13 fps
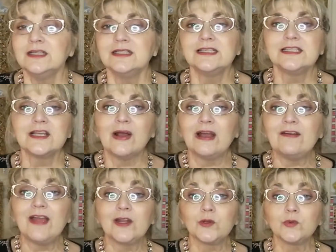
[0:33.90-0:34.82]
So I've
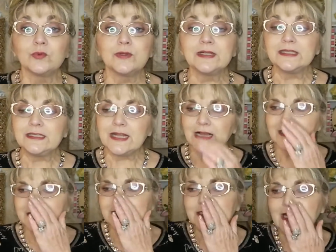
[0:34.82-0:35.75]
had a really
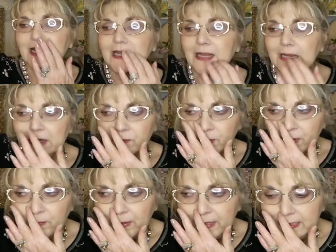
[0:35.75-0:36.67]
nice day.
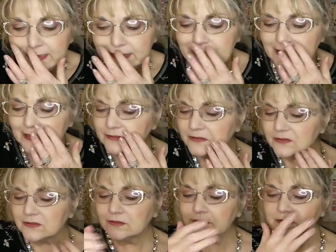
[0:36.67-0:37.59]
We went and uh,
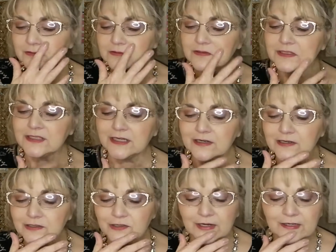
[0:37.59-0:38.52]
Sarah
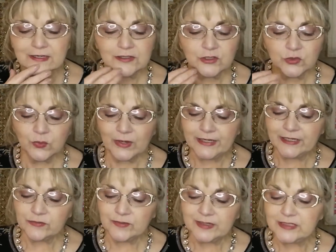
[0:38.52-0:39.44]
tried on her
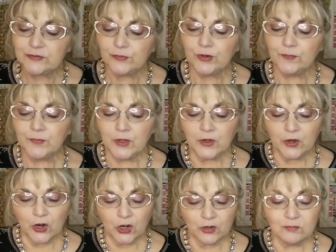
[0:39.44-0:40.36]
wedding dress for
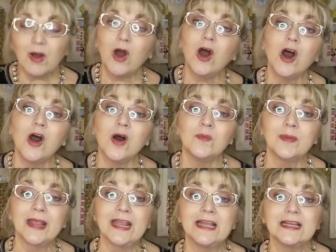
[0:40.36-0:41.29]
her mom
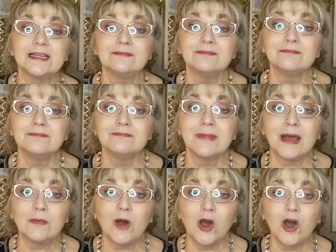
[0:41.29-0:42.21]
and my
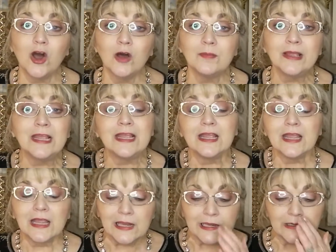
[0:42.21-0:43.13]
mom
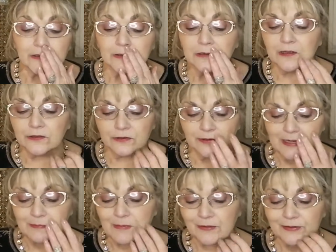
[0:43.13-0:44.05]
and her other
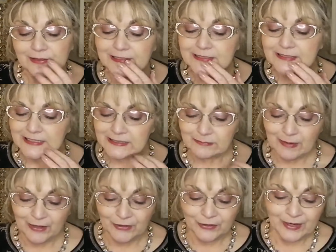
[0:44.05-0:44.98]
grandmother, Lisa's
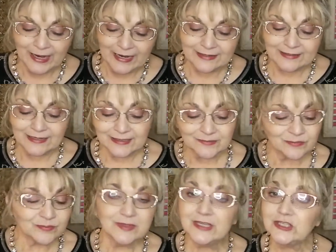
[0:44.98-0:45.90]
mother, and
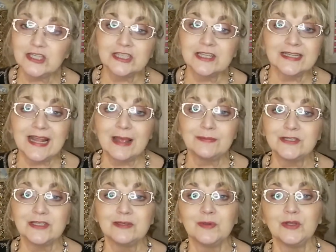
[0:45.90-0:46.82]
uh, she looked
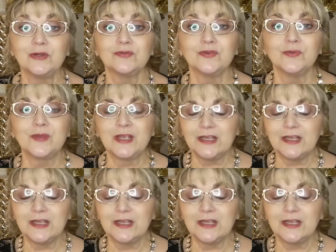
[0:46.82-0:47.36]
absolutely beautiful.